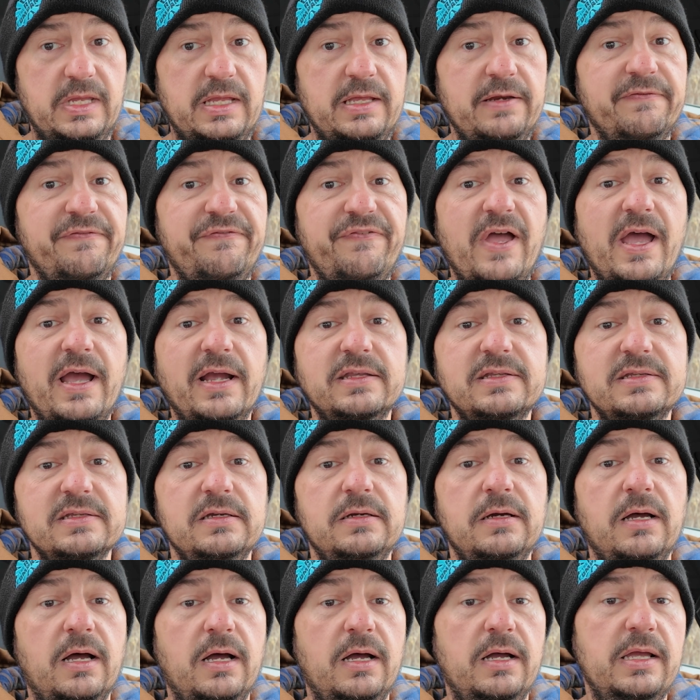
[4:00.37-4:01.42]
In fact,
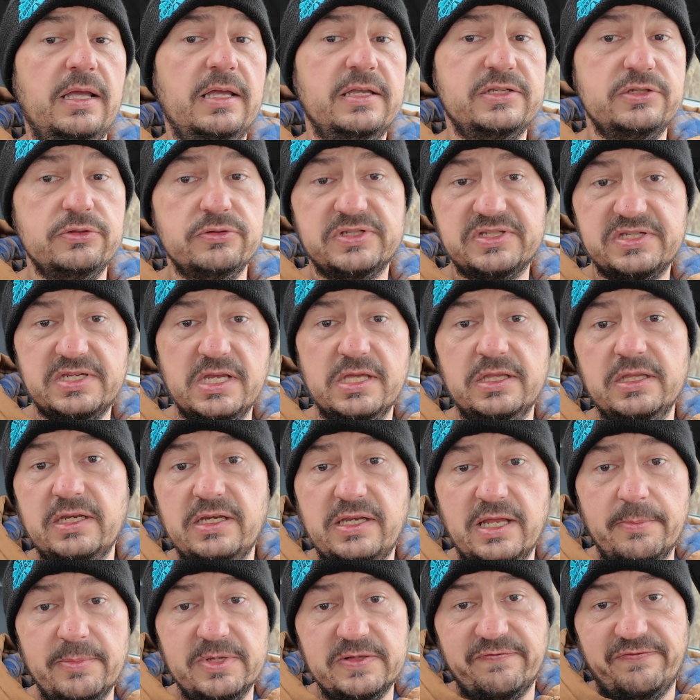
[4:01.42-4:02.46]
as you see in
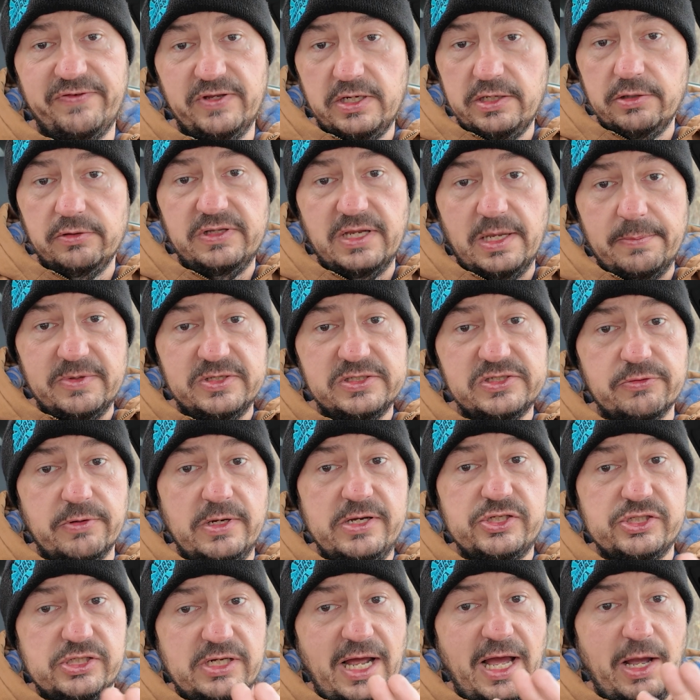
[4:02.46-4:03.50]
the video
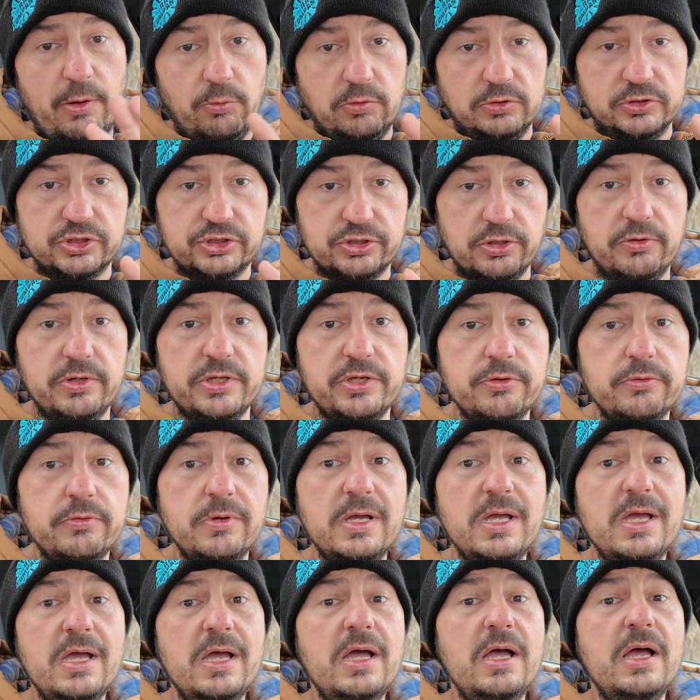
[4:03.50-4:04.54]
demonstration I will show you,
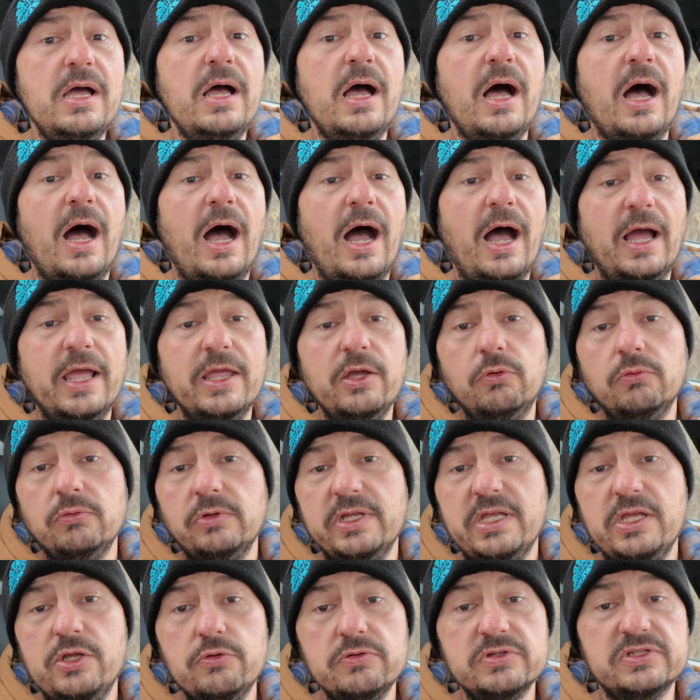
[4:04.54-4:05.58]
I
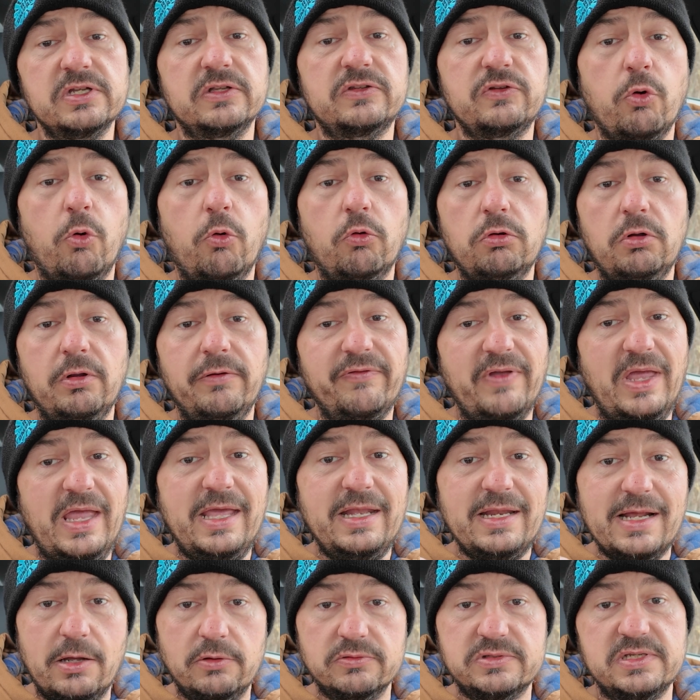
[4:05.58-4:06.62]
only use a total of
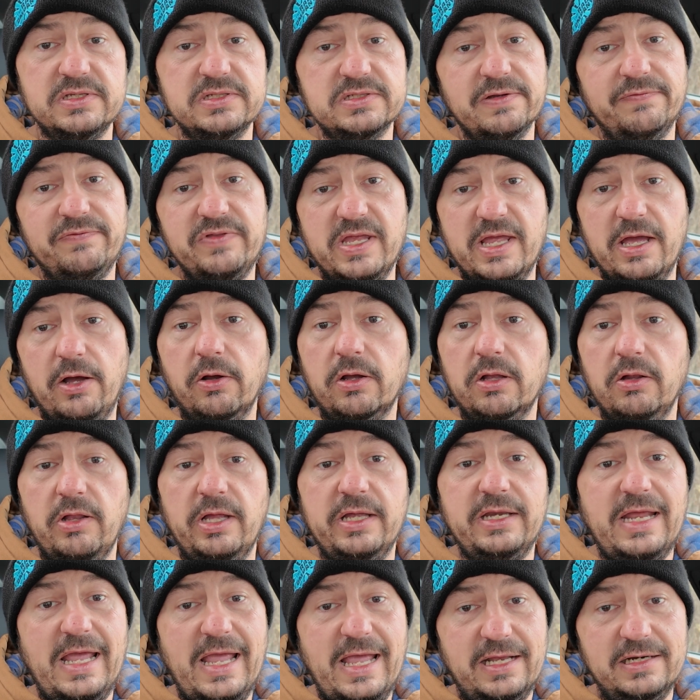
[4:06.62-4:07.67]
8 ounces of the
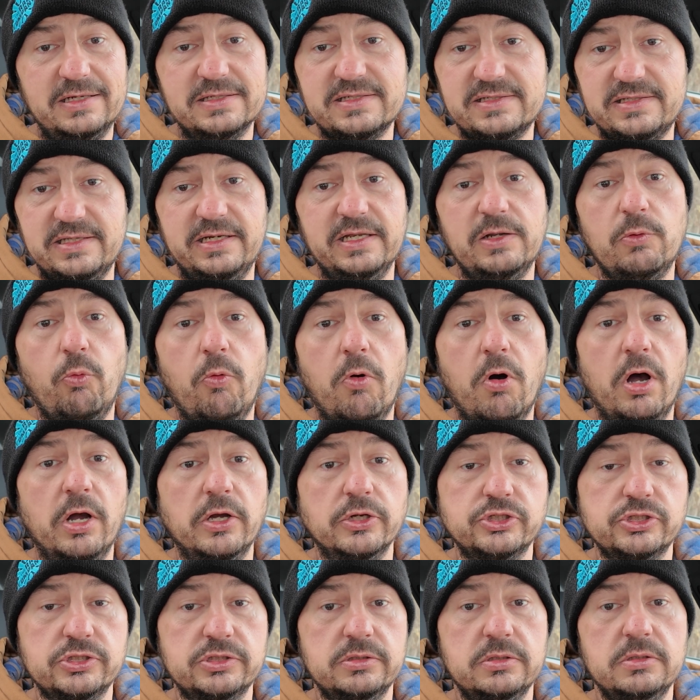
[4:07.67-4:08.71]
alkaline and acidic
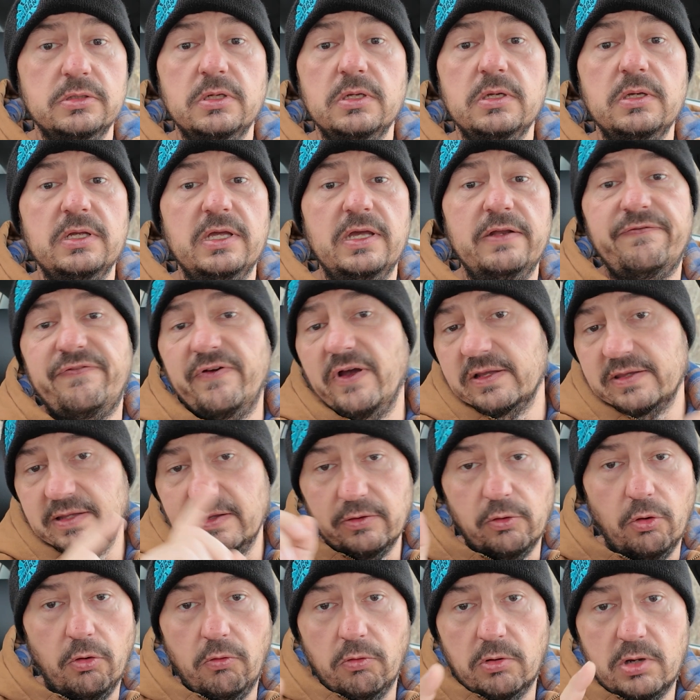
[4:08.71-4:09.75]
wash, in fact,
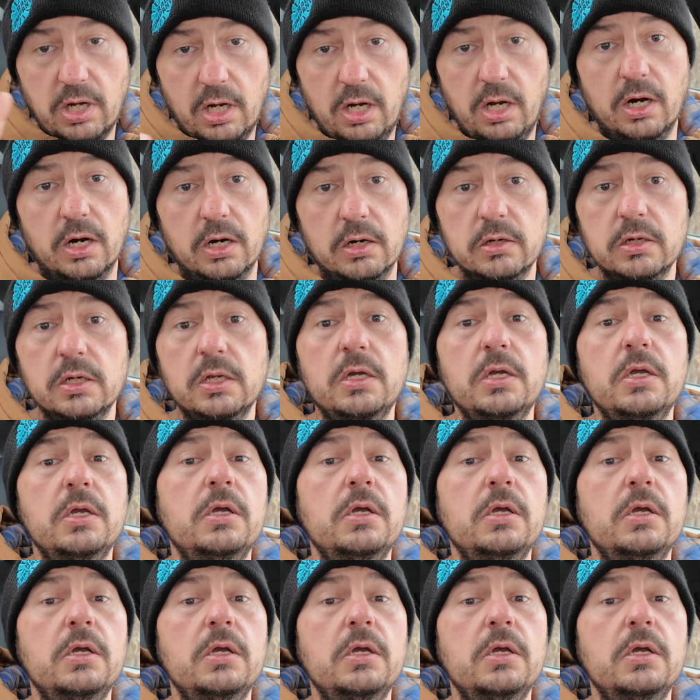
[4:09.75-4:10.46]
on the whole car,